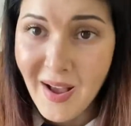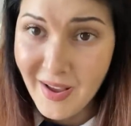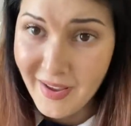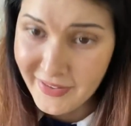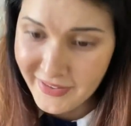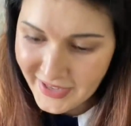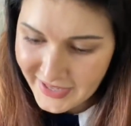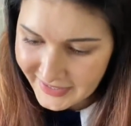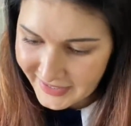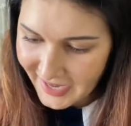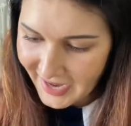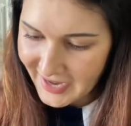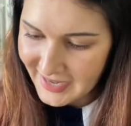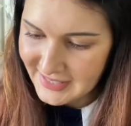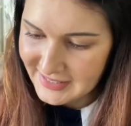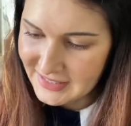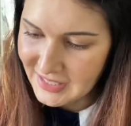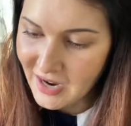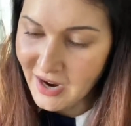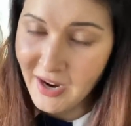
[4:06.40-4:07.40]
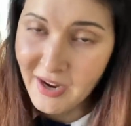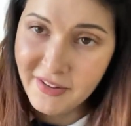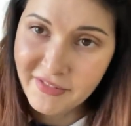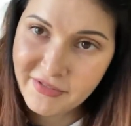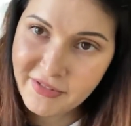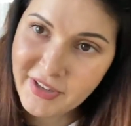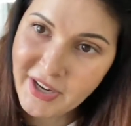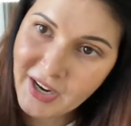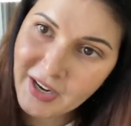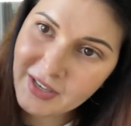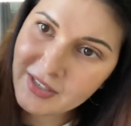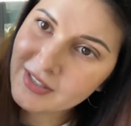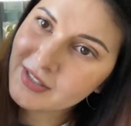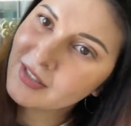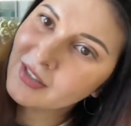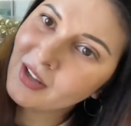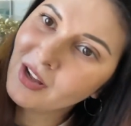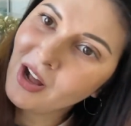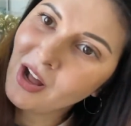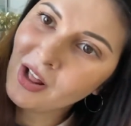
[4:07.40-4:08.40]
Then guys, I've got
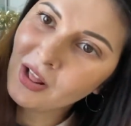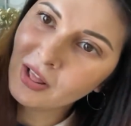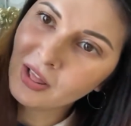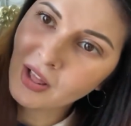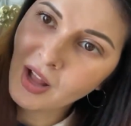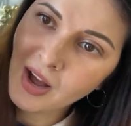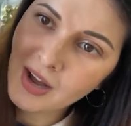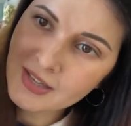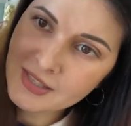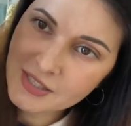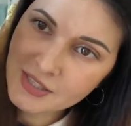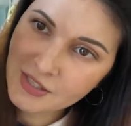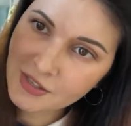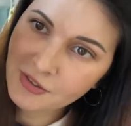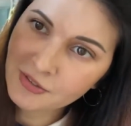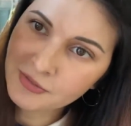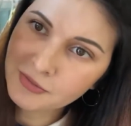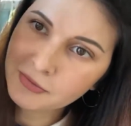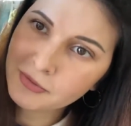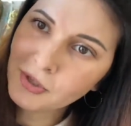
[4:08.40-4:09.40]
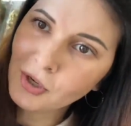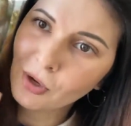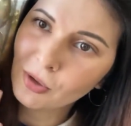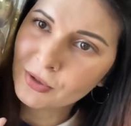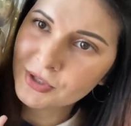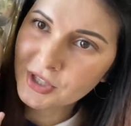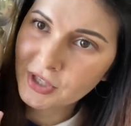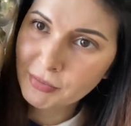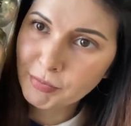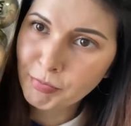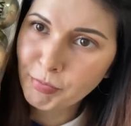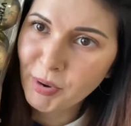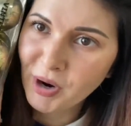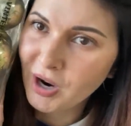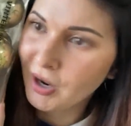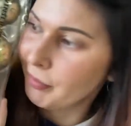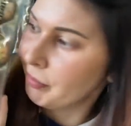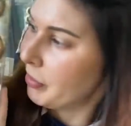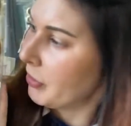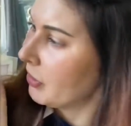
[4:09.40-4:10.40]
lots of golden
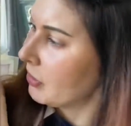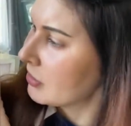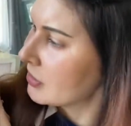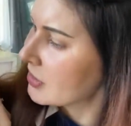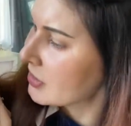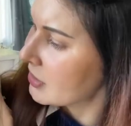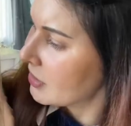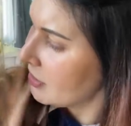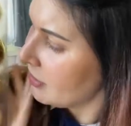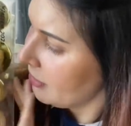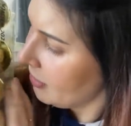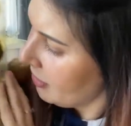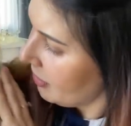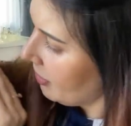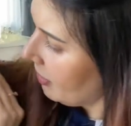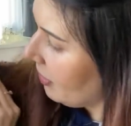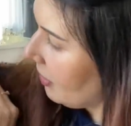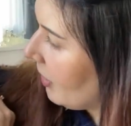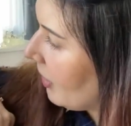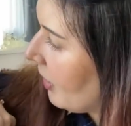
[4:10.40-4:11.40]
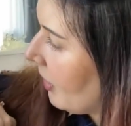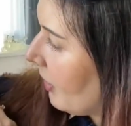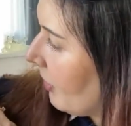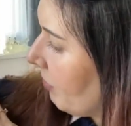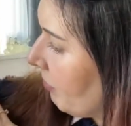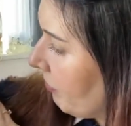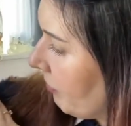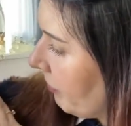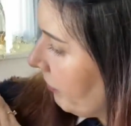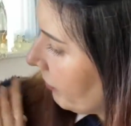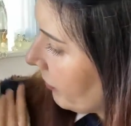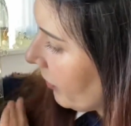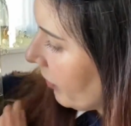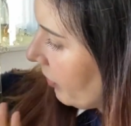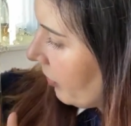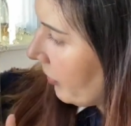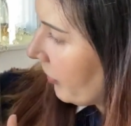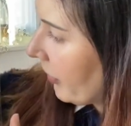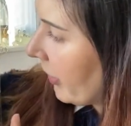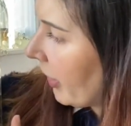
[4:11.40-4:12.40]
baubles.
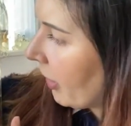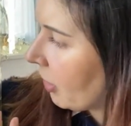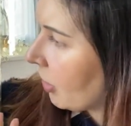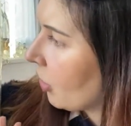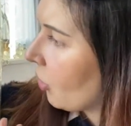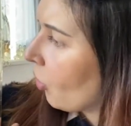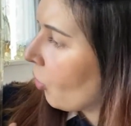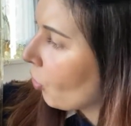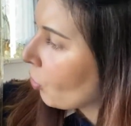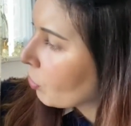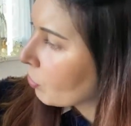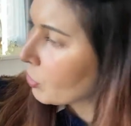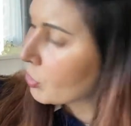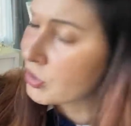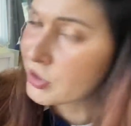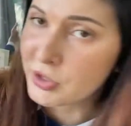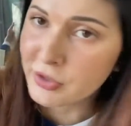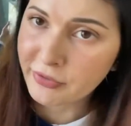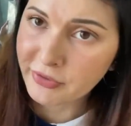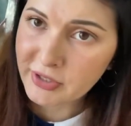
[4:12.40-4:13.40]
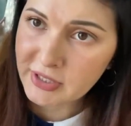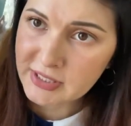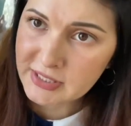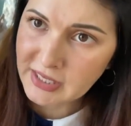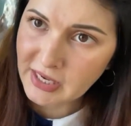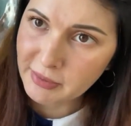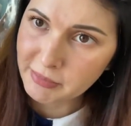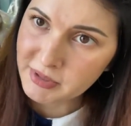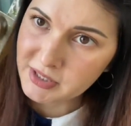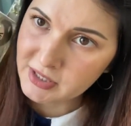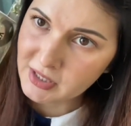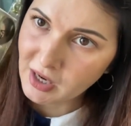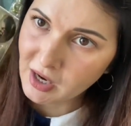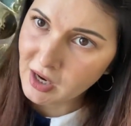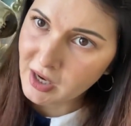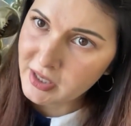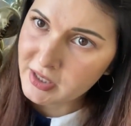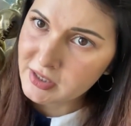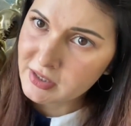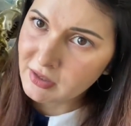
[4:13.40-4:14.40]
They are almost of the same
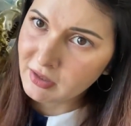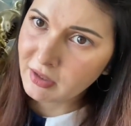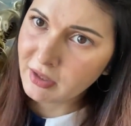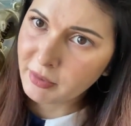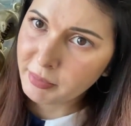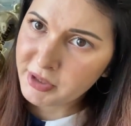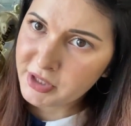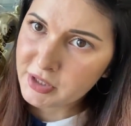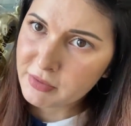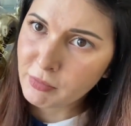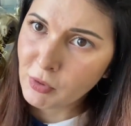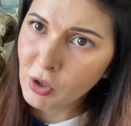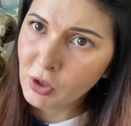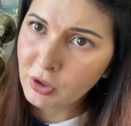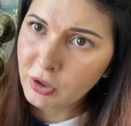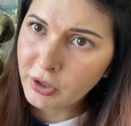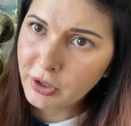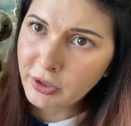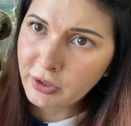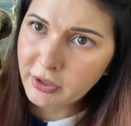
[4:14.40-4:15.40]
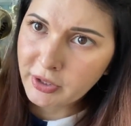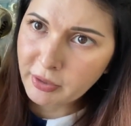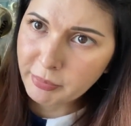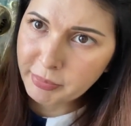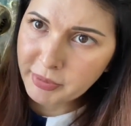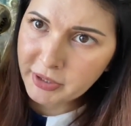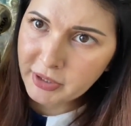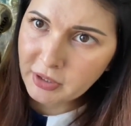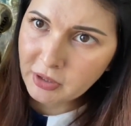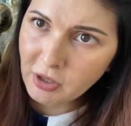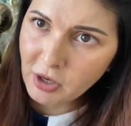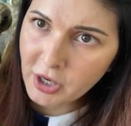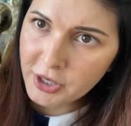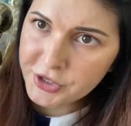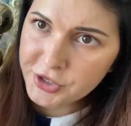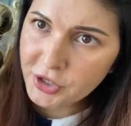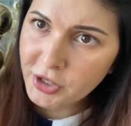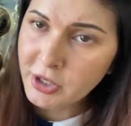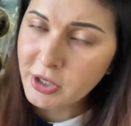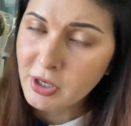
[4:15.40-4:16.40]
size, a little bit smaller, a little bit
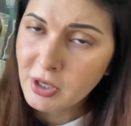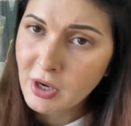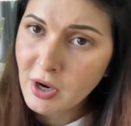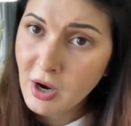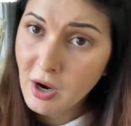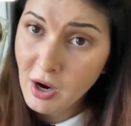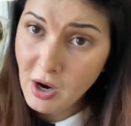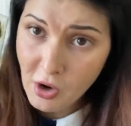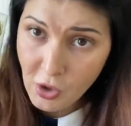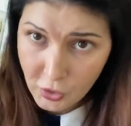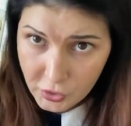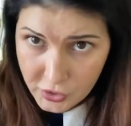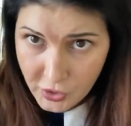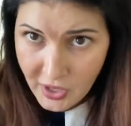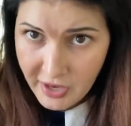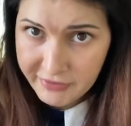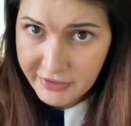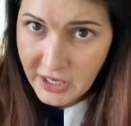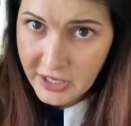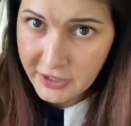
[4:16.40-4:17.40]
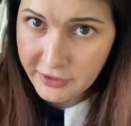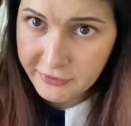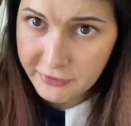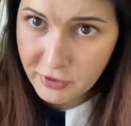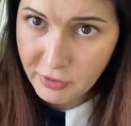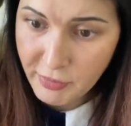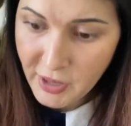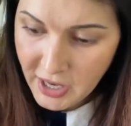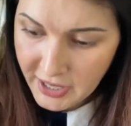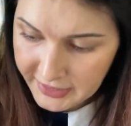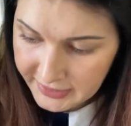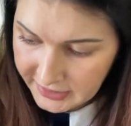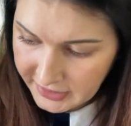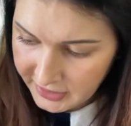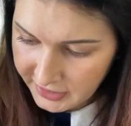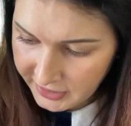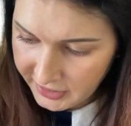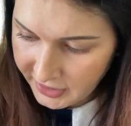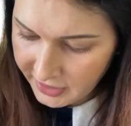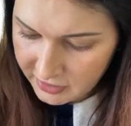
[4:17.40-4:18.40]
larger. Also, I've got it from
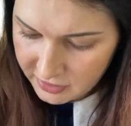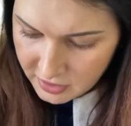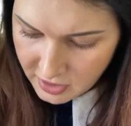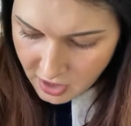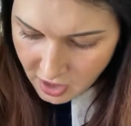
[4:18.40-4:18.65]
IKEA.